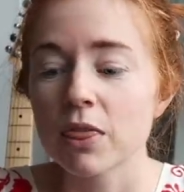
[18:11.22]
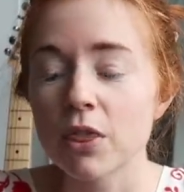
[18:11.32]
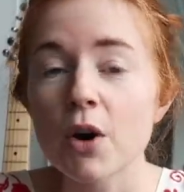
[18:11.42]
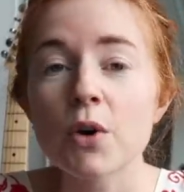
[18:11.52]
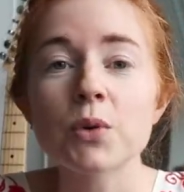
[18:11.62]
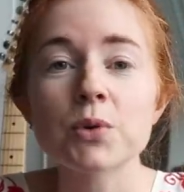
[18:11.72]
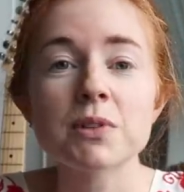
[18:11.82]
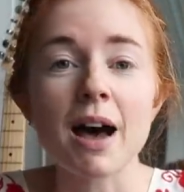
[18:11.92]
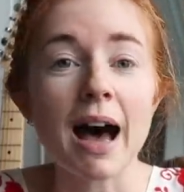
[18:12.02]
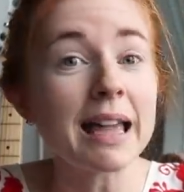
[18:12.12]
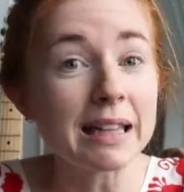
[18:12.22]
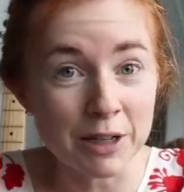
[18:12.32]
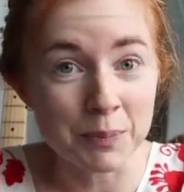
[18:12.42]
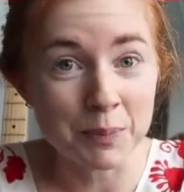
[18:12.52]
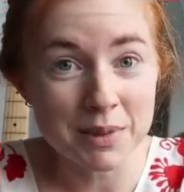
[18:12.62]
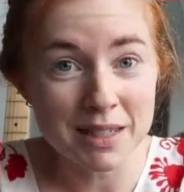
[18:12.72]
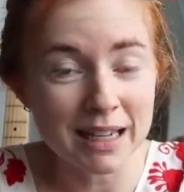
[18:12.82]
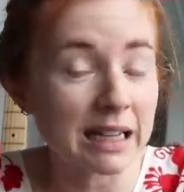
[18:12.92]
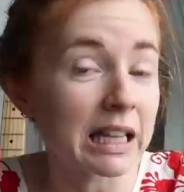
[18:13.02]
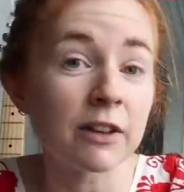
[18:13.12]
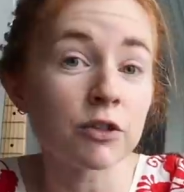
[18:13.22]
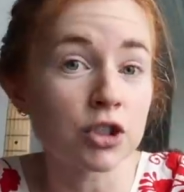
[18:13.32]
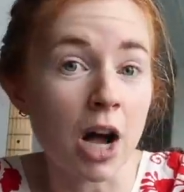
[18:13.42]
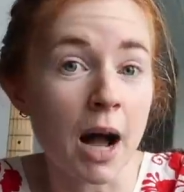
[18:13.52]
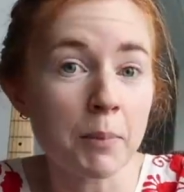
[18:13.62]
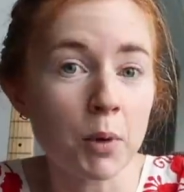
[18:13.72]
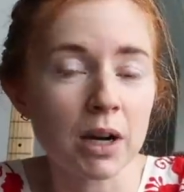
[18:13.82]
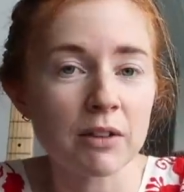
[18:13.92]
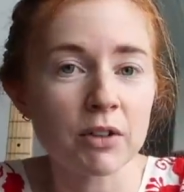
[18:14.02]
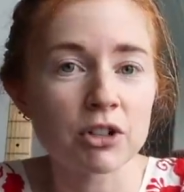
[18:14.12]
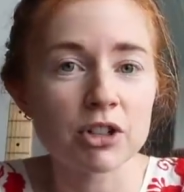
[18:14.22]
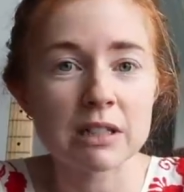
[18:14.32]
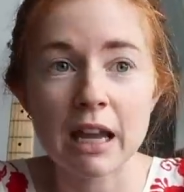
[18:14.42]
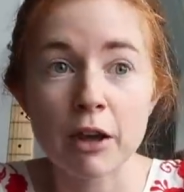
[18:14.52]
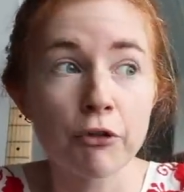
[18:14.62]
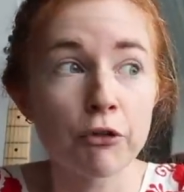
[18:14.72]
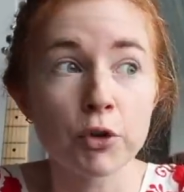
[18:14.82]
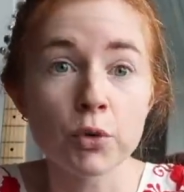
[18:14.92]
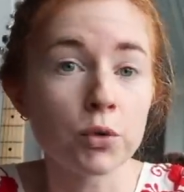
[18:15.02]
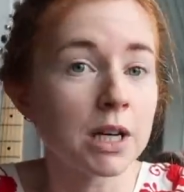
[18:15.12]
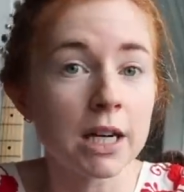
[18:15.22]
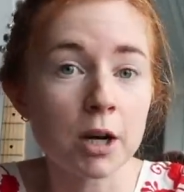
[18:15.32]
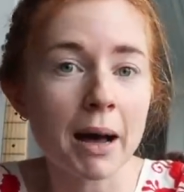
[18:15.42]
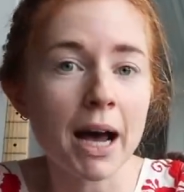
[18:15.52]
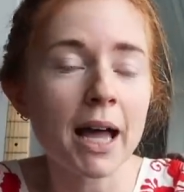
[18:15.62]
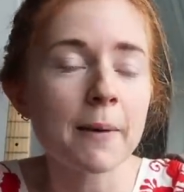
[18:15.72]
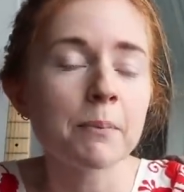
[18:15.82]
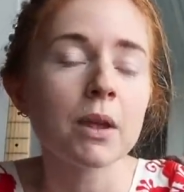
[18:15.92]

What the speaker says: those items in a gift shop or even just like food nearby